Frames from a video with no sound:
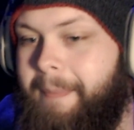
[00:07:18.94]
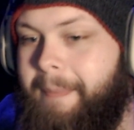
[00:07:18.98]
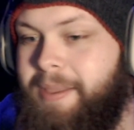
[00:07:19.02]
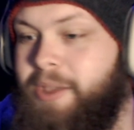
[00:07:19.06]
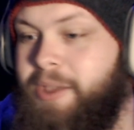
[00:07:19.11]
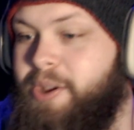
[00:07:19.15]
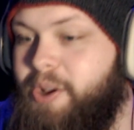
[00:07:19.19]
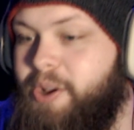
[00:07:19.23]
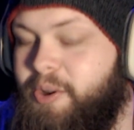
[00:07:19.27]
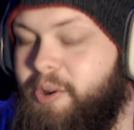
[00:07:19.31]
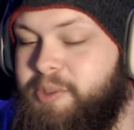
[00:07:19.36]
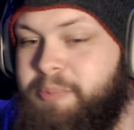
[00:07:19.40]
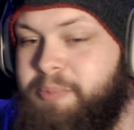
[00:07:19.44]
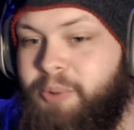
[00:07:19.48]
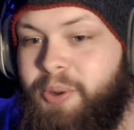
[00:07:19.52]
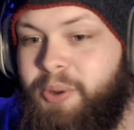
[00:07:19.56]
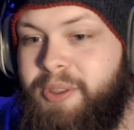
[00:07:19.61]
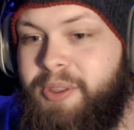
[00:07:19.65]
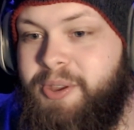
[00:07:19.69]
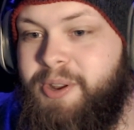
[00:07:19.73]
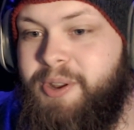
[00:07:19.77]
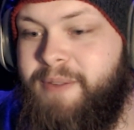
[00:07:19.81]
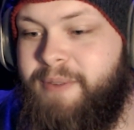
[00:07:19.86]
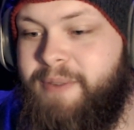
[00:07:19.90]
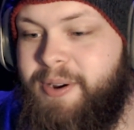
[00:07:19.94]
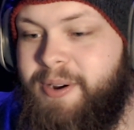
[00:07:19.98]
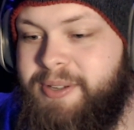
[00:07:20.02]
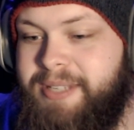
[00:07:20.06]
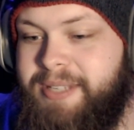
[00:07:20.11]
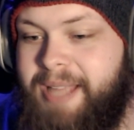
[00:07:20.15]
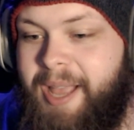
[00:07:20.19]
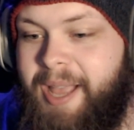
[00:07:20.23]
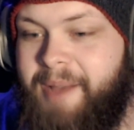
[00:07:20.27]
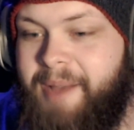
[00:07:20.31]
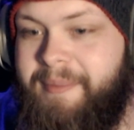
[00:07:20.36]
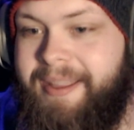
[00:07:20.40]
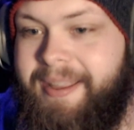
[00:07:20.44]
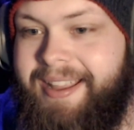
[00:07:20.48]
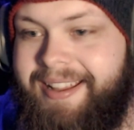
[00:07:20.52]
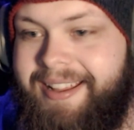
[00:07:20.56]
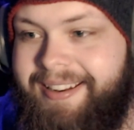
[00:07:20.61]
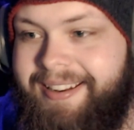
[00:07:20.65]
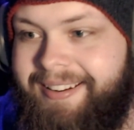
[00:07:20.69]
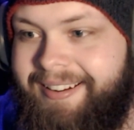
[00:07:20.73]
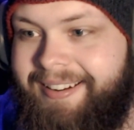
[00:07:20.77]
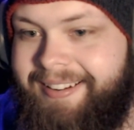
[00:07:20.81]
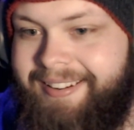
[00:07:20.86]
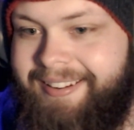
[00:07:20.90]
You can go explore the universe now,
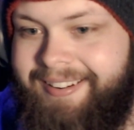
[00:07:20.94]
man.